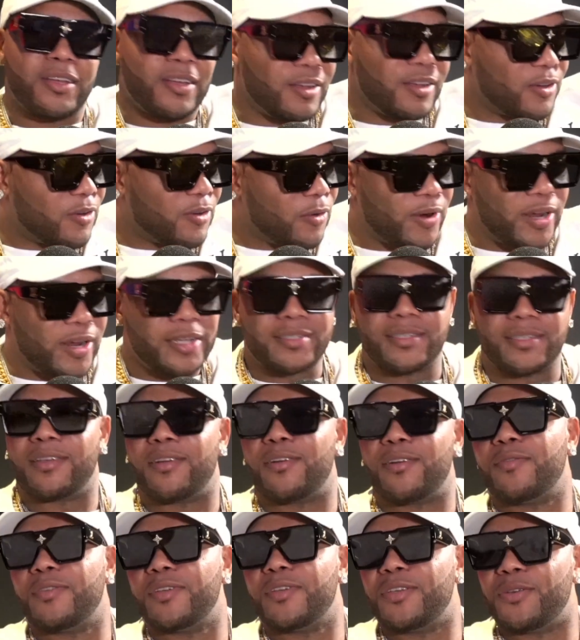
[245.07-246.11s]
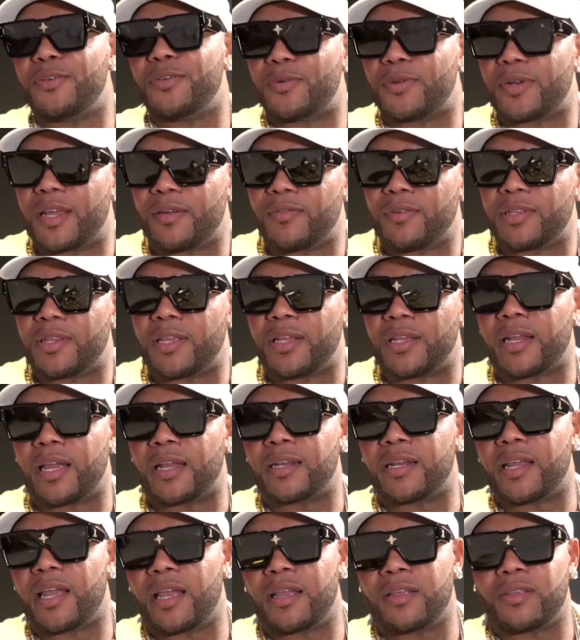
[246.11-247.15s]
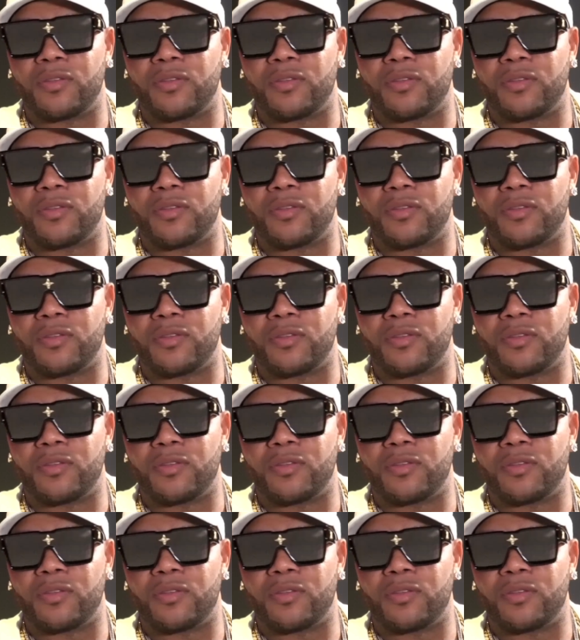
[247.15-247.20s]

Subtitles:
crazy over you and everything like that.